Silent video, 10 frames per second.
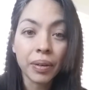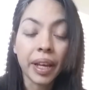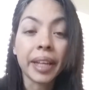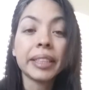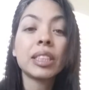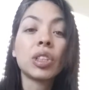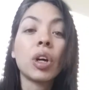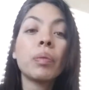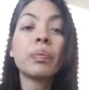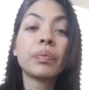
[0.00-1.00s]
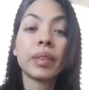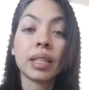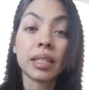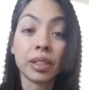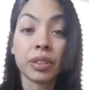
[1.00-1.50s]
Okay? So,
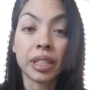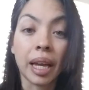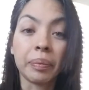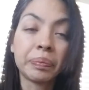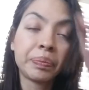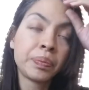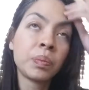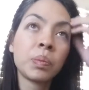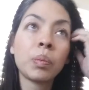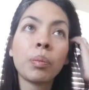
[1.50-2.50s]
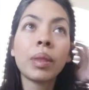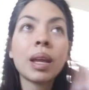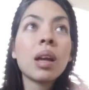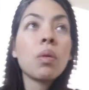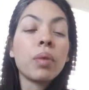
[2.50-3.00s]
let's understand.
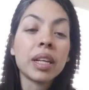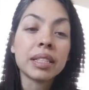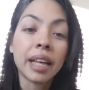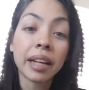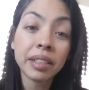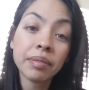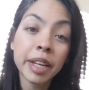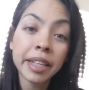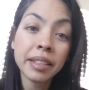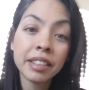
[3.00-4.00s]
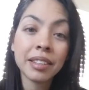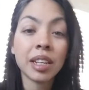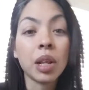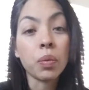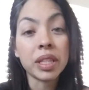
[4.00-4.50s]
What is the active mind?
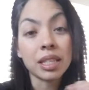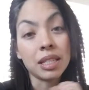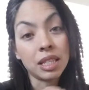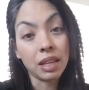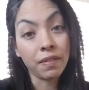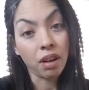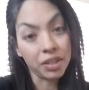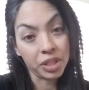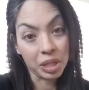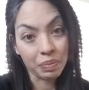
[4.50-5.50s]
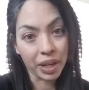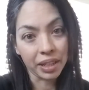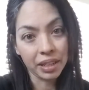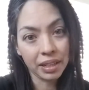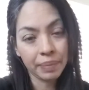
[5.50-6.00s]
And what's the subconscious mind?
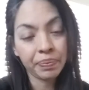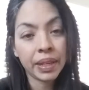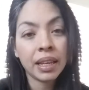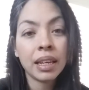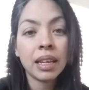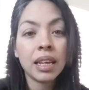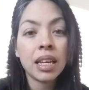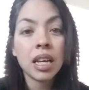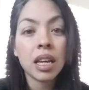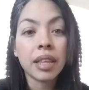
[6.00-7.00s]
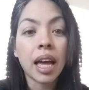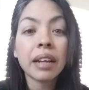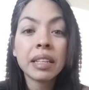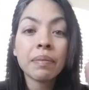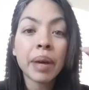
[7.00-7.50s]
The
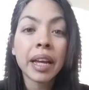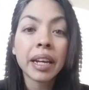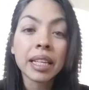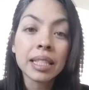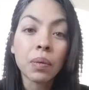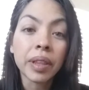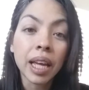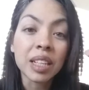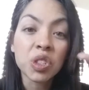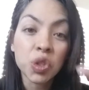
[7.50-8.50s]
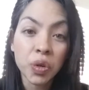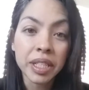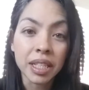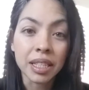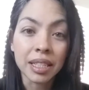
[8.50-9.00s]
active mind is the one that has
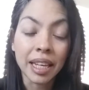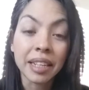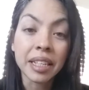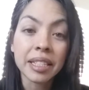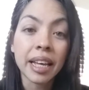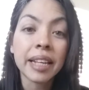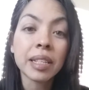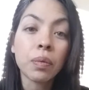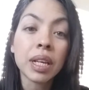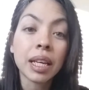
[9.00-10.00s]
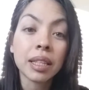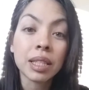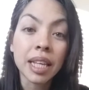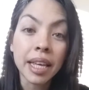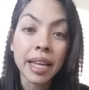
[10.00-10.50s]
choices. It decides if we
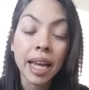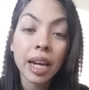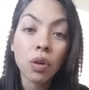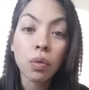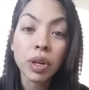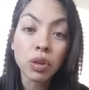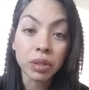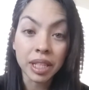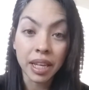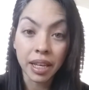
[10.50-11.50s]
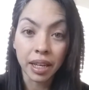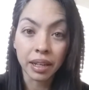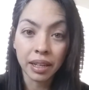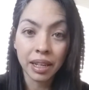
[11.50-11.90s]
take in or we don't take in.